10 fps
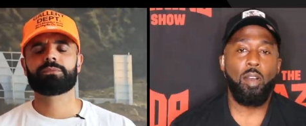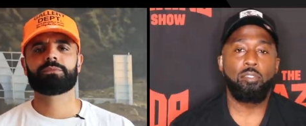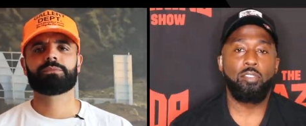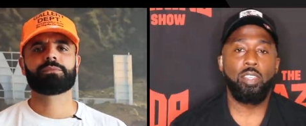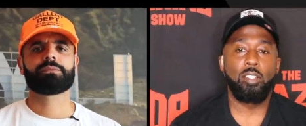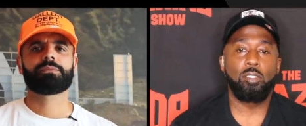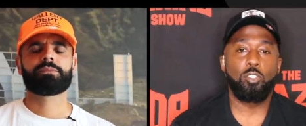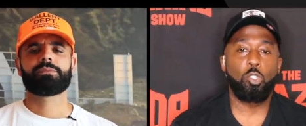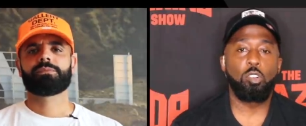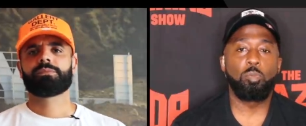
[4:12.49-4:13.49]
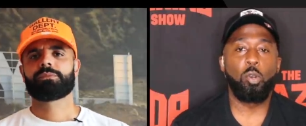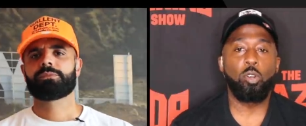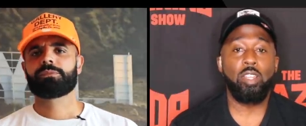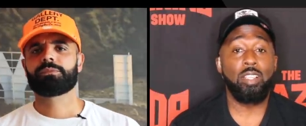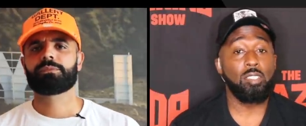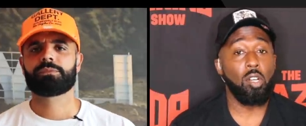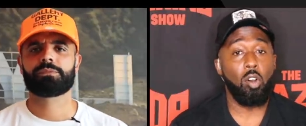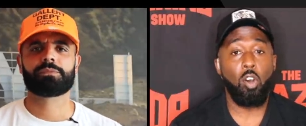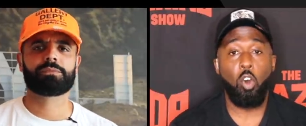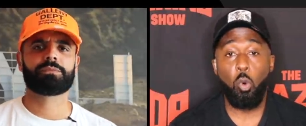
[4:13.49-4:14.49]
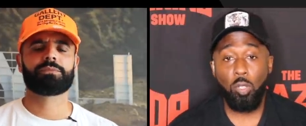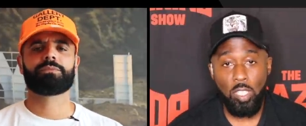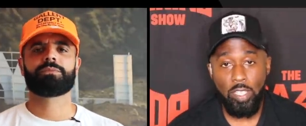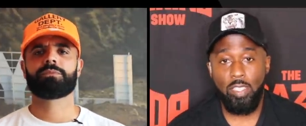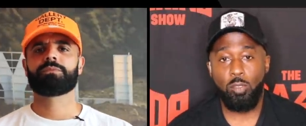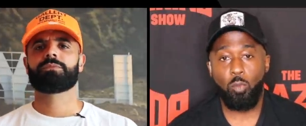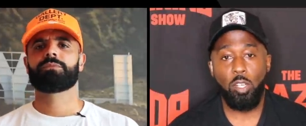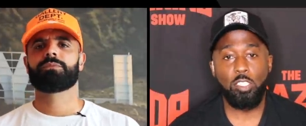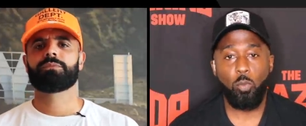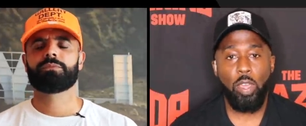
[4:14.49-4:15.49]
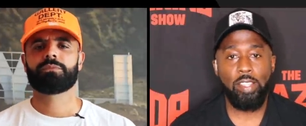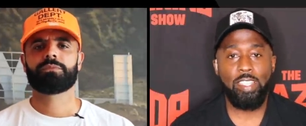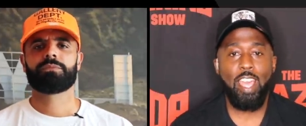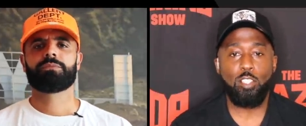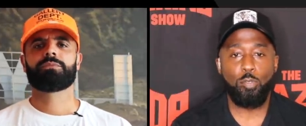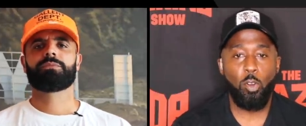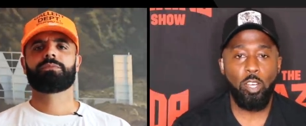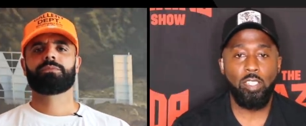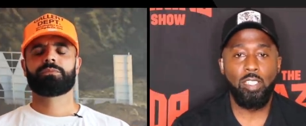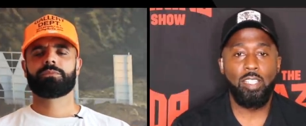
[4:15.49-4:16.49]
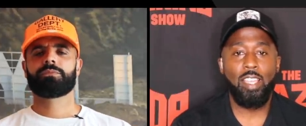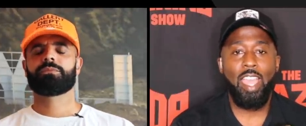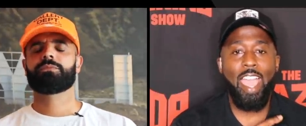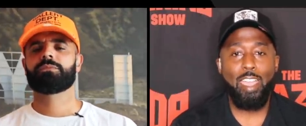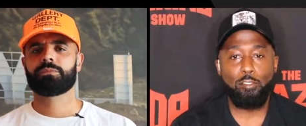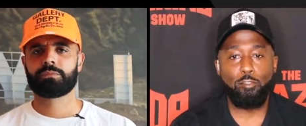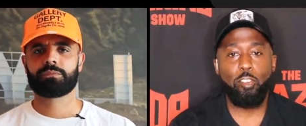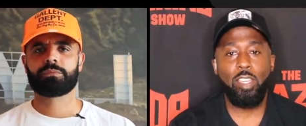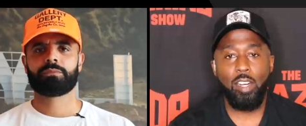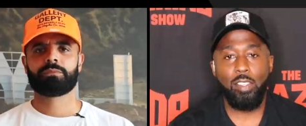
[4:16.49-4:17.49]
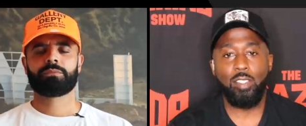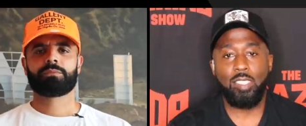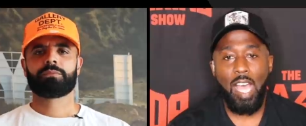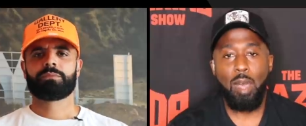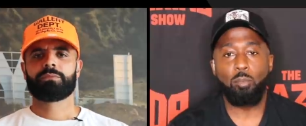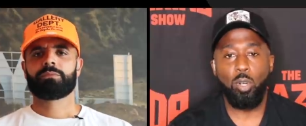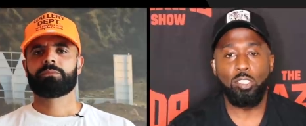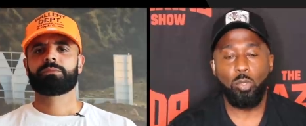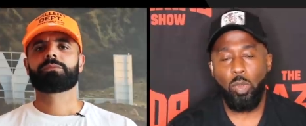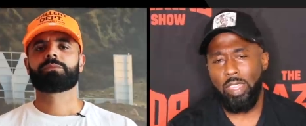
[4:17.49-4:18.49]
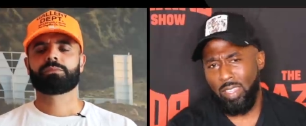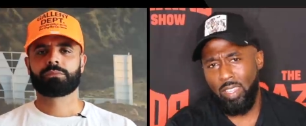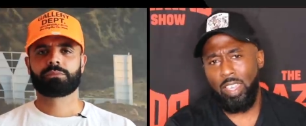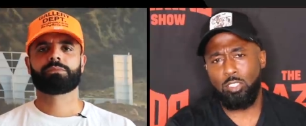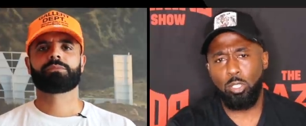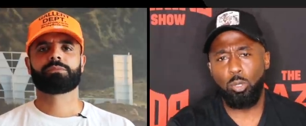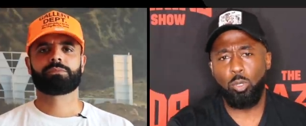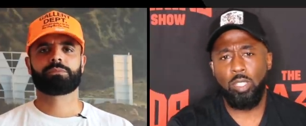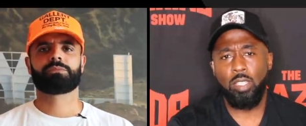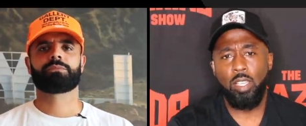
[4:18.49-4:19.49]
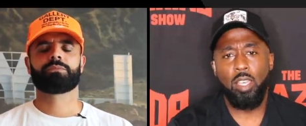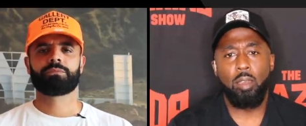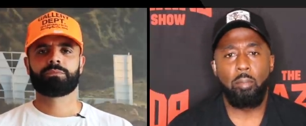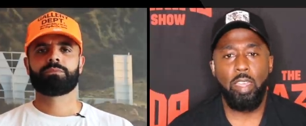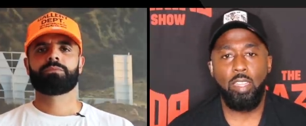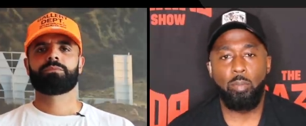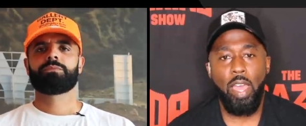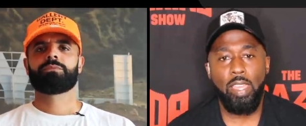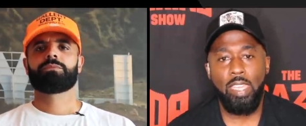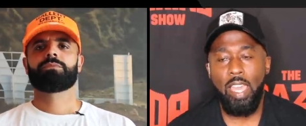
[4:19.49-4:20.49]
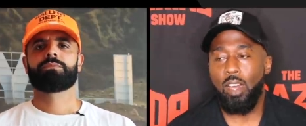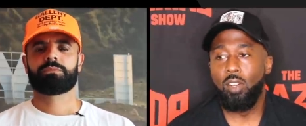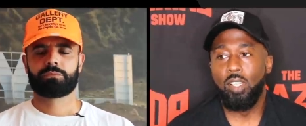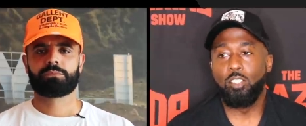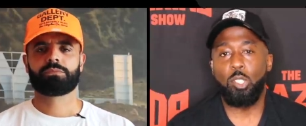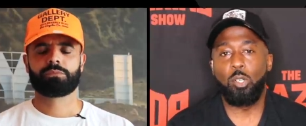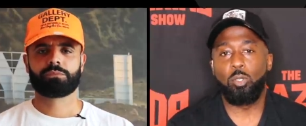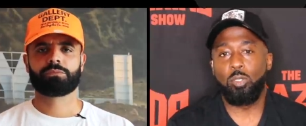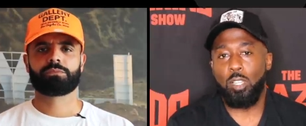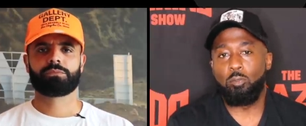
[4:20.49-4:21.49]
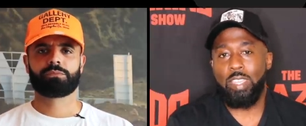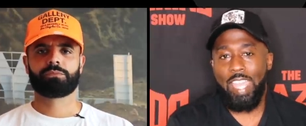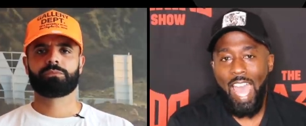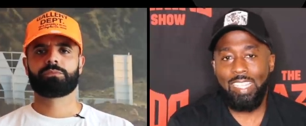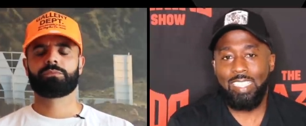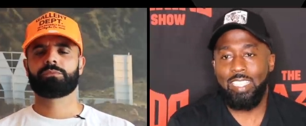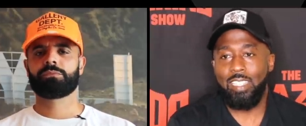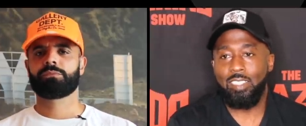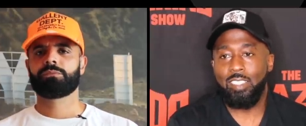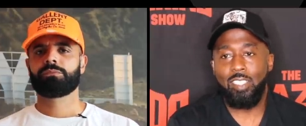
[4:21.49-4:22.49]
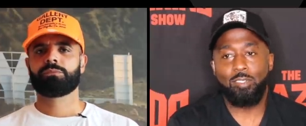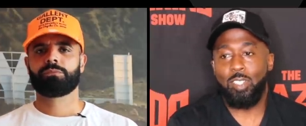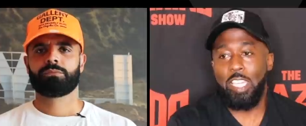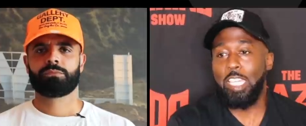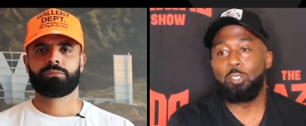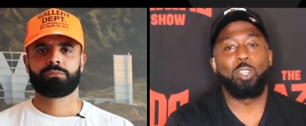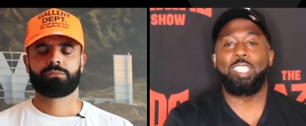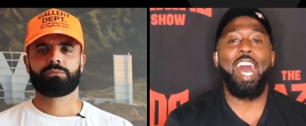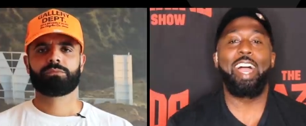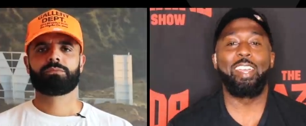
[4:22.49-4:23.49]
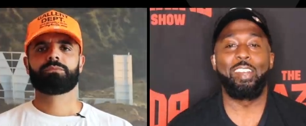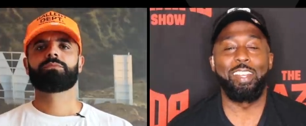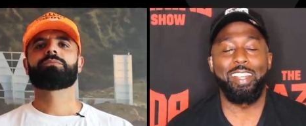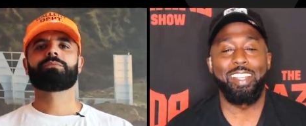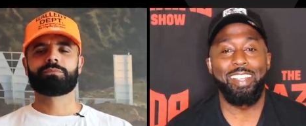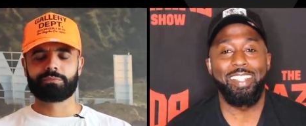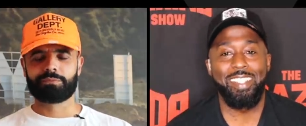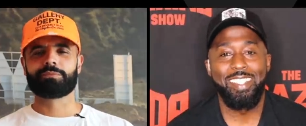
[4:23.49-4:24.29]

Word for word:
Speaker 1: I feel. Shawn Porter is the only welterweight that has fought every other top welterweight excluding Manny Pacquiao. So in reality, he can retire.